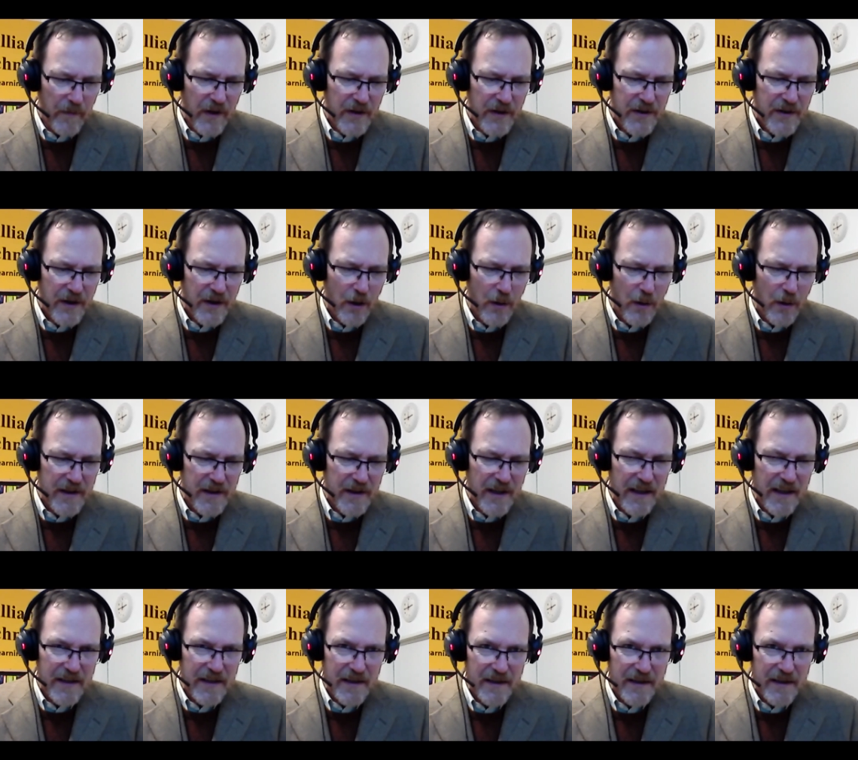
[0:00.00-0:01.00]
So
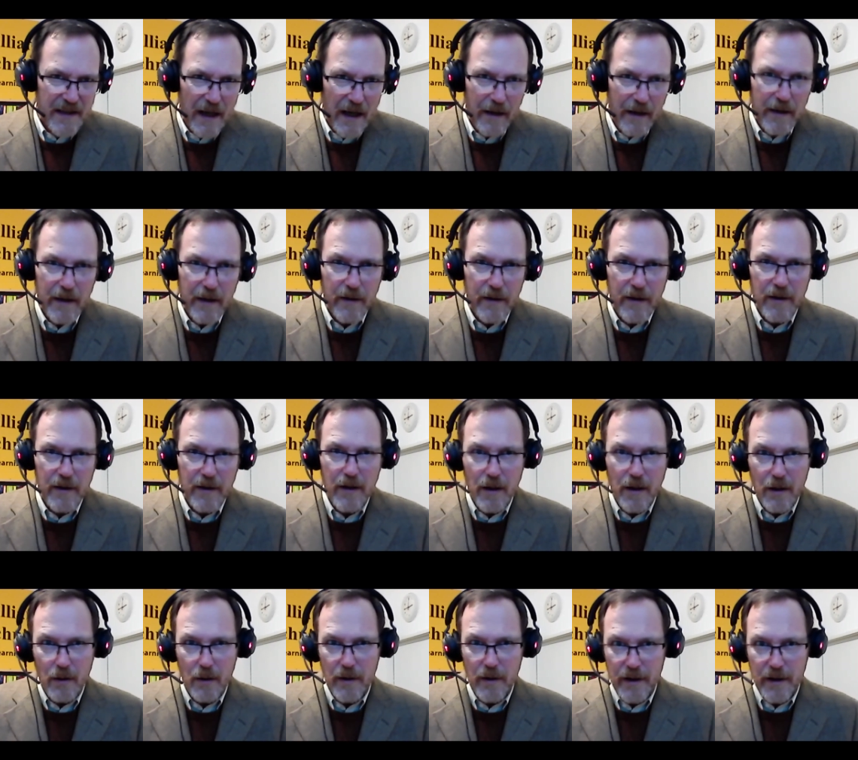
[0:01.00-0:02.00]
it's telling the
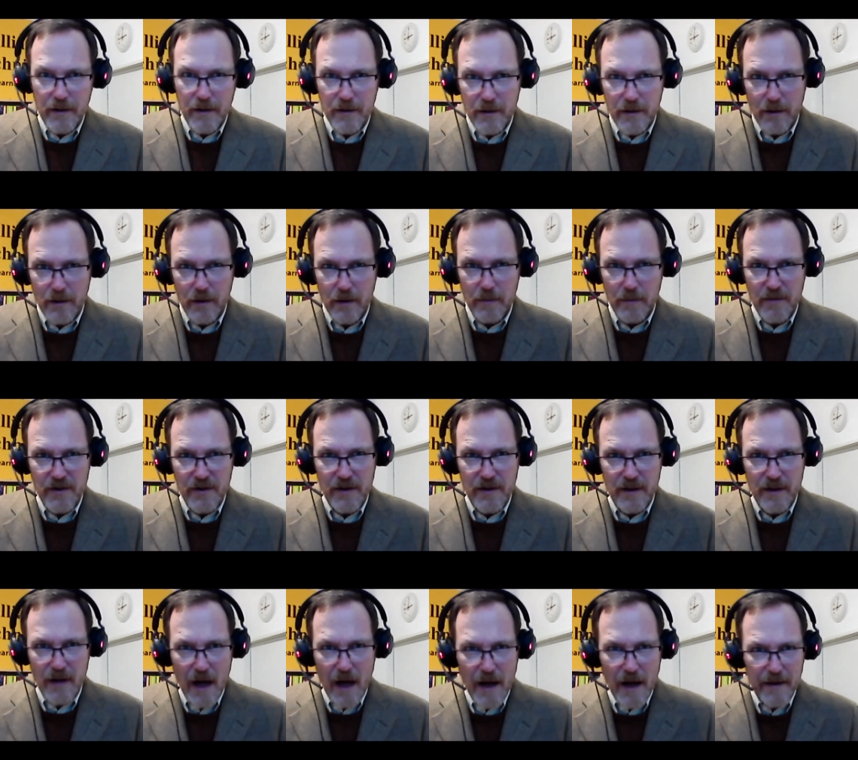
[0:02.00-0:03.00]
no in terms
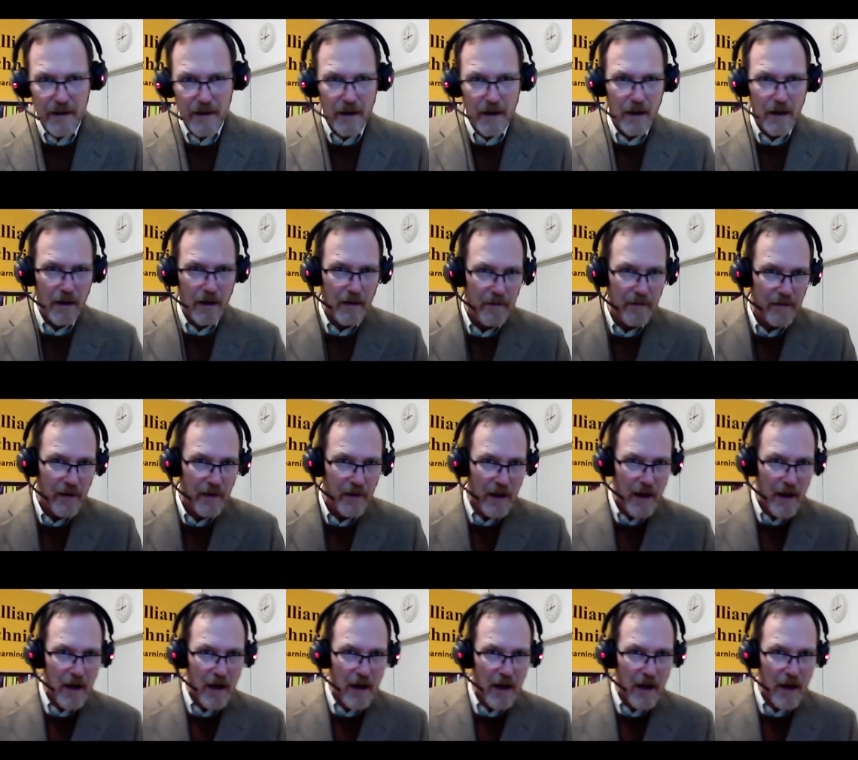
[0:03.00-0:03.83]
not of